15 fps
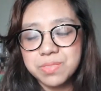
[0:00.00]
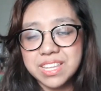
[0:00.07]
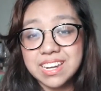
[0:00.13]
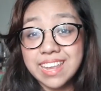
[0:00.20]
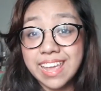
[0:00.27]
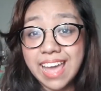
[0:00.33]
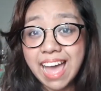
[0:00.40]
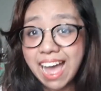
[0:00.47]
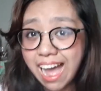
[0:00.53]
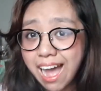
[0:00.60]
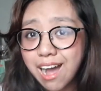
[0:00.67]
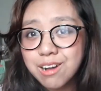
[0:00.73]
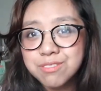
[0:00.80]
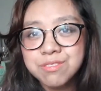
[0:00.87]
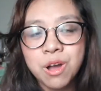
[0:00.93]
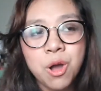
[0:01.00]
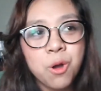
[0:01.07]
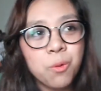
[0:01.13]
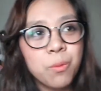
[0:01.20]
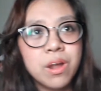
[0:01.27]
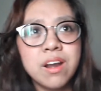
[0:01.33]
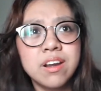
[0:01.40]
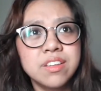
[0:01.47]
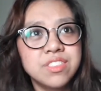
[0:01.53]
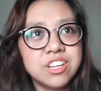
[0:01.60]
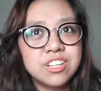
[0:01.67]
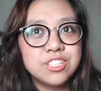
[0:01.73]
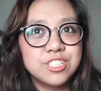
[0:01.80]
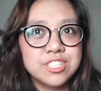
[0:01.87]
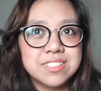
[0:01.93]
they have, where
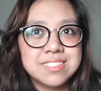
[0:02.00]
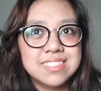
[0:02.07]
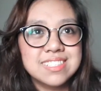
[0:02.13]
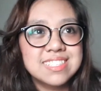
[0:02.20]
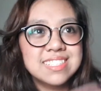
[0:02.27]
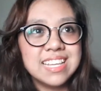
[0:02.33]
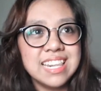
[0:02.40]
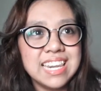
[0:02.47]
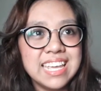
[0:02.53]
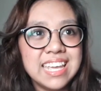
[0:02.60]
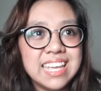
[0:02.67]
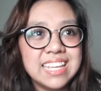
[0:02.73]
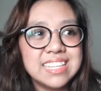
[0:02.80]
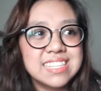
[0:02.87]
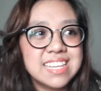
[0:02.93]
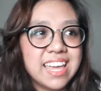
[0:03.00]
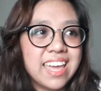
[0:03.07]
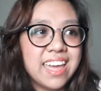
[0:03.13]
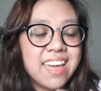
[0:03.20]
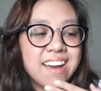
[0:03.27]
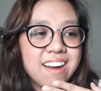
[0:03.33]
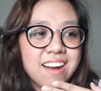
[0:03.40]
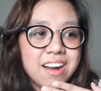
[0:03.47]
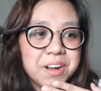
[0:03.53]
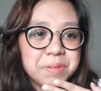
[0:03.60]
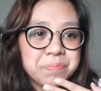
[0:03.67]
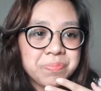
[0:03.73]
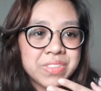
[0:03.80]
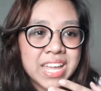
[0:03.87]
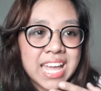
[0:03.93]
they're just silly, they
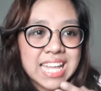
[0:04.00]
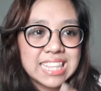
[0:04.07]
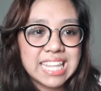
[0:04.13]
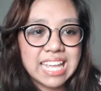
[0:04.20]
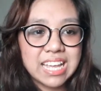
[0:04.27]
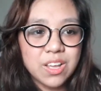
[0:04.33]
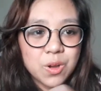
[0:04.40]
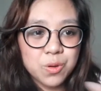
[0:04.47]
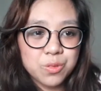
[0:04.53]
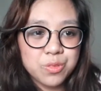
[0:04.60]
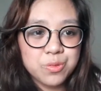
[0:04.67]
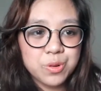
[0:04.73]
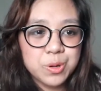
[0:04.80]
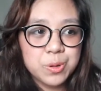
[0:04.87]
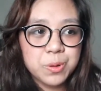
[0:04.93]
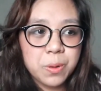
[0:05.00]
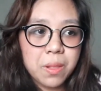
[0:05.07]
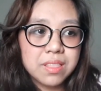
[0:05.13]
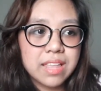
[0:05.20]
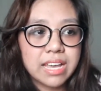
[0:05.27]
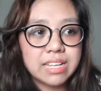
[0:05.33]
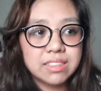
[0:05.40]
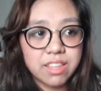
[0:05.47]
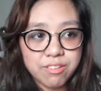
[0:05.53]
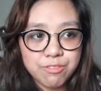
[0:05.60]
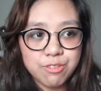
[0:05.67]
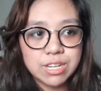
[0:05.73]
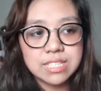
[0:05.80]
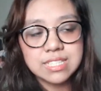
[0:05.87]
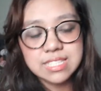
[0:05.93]
go through like
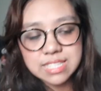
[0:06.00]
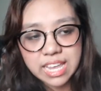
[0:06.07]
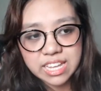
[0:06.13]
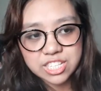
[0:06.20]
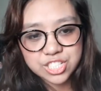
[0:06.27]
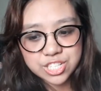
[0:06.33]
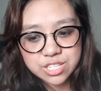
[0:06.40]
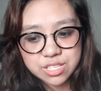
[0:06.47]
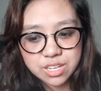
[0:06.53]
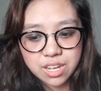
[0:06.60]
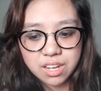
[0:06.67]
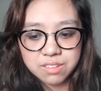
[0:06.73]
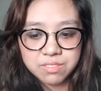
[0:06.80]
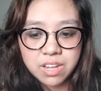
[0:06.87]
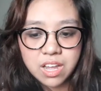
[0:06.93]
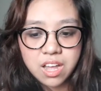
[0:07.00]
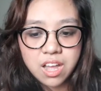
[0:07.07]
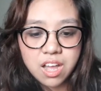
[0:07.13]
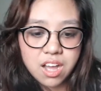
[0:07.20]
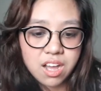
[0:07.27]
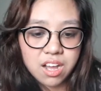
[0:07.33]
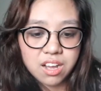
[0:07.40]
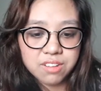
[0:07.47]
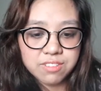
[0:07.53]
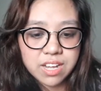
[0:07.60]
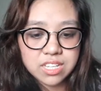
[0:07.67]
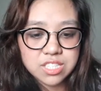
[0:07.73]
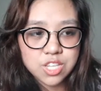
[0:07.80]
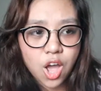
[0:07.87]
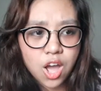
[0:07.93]
different stages of
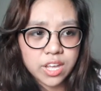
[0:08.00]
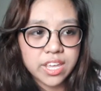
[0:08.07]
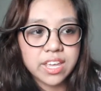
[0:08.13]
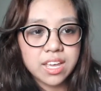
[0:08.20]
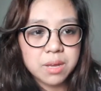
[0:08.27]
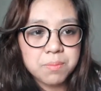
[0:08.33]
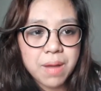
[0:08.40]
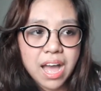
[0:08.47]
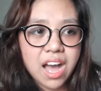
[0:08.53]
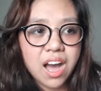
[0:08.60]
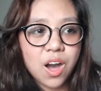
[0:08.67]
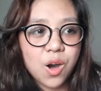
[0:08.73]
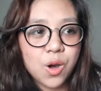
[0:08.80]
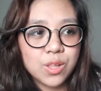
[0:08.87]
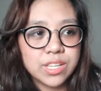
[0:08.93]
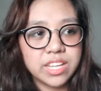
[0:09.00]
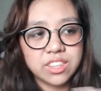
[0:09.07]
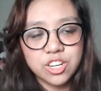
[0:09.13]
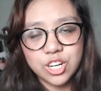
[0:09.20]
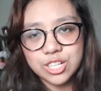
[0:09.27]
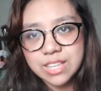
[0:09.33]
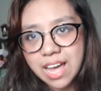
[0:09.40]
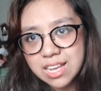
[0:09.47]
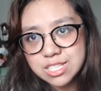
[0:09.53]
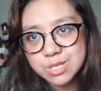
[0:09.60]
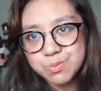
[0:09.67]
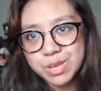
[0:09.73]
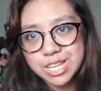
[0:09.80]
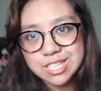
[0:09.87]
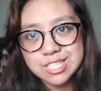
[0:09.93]
talking about like their
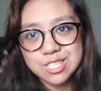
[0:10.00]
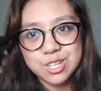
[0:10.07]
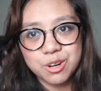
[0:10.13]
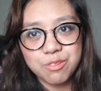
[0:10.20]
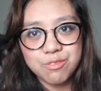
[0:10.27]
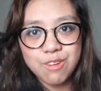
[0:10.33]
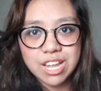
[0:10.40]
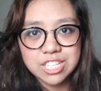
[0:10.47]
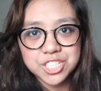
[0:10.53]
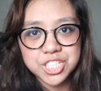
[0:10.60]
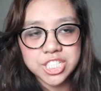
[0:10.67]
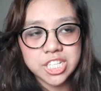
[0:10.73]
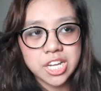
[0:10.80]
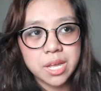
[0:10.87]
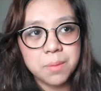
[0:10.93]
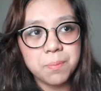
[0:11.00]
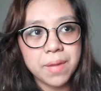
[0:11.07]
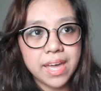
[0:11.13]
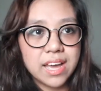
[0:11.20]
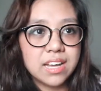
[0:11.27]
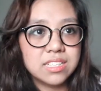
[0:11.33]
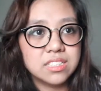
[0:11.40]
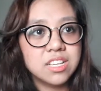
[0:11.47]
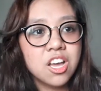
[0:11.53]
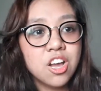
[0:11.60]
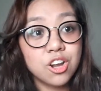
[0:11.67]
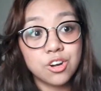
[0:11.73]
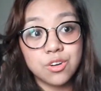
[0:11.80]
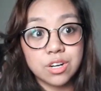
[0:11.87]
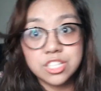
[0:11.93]
classmates, their friendship, and
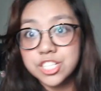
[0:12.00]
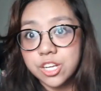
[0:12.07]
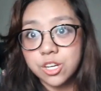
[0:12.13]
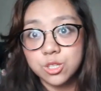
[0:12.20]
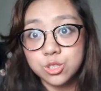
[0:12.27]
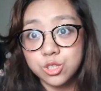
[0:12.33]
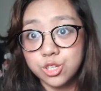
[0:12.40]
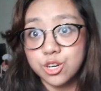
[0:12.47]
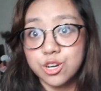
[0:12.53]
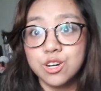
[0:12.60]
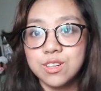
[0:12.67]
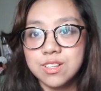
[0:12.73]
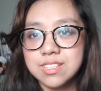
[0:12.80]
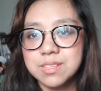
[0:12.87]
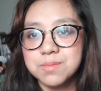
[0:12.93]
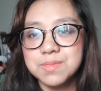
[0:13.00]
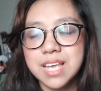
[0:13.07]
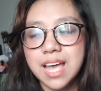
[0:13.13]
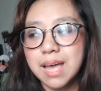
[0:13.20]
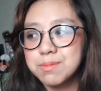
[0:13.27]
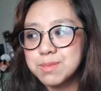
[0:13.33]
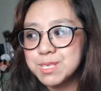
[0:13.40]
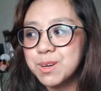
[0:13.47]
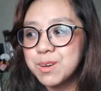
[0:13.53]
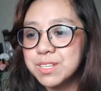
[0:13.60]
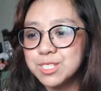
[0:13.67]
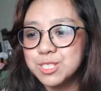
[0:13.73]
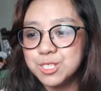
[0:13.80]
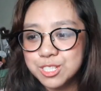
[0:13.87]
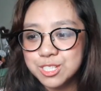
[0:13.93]
crushing on girls sometimes. So
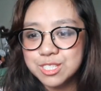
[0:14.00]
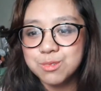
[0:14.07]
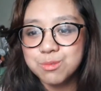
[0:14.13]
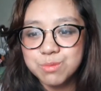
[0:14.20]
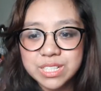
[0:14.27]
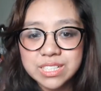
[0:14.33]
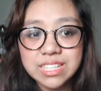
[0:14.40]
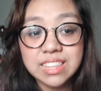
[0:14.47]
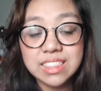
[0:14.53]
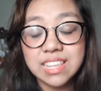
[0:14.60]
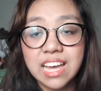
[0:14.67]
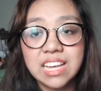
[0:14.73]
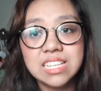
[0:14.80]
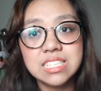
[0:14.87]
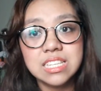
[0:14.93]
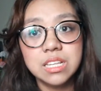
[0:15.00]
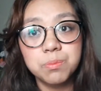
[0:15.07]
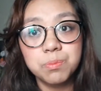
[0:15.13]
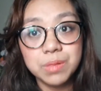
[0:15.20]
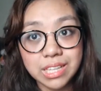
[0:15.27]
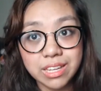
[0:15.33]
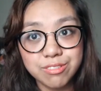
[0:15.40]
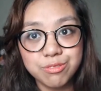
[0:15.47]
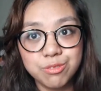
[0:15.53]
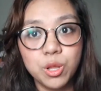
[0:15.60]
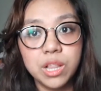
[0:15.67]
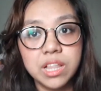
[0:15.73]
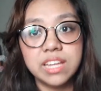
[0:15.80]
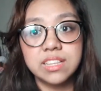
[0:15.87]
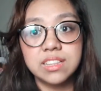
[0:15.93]
it's just a really nice and
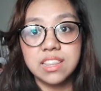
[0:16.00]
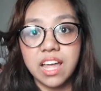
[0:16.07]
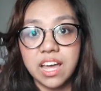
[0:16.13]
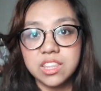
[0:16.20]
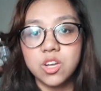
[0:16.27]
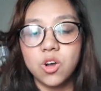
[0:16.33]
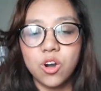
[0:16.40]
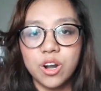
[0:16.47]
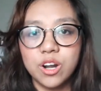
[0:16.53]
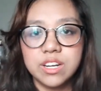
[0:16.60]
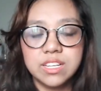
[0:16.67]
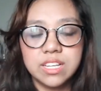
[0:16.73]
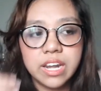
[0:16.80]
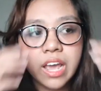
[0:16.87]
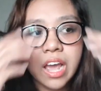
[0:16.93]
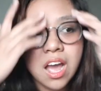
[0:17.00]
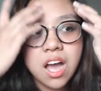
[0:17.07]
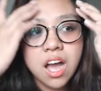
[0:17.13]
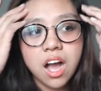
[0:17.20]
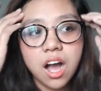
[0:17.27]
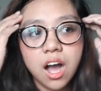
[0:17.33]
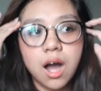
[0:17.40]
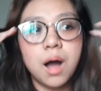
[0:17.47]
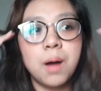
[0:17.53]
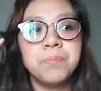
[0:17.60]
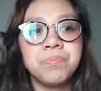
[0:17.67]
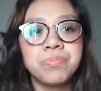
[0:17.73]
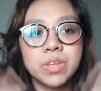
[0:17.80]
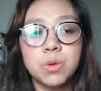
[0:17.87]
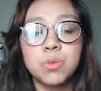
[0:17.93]
playful and lighthearted
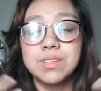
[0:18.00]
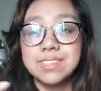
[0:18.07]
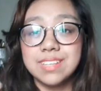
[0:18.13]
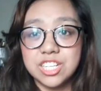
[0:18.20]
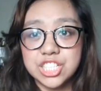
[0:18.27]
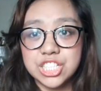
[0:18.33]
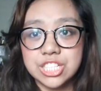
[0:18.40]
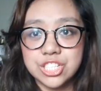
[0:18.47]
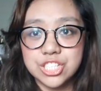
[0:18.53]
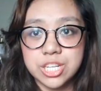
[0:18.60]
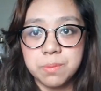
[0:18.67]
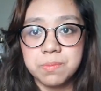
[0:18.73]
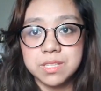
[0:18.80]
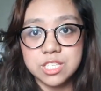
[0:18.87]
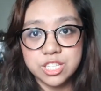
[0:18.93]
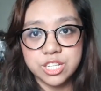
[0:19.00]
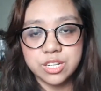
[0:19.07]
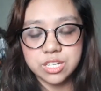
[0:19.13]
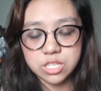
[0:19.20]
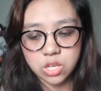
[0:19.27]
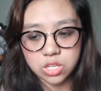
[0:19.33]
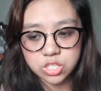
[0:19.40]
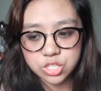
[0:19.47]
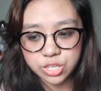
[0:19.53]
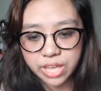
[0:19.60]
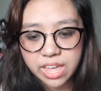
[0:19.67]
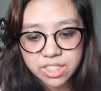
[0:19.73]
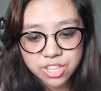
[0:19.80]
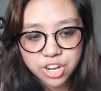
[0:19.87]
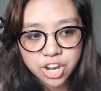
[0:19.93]
relationship and series all
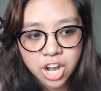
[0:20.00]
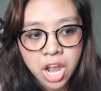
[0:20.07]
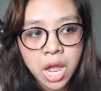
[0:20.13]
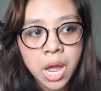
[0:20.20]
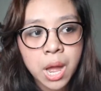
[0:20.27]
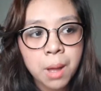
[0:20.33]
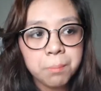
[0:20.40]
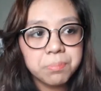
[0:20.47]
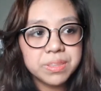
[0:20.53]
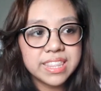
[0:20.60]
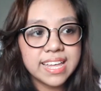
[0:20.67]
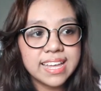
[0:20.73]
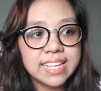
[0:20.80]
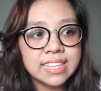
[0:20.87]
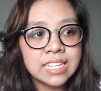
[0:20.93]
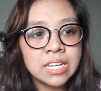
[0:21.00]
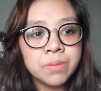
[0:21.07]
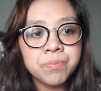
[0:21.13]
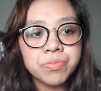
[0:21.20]
together. But then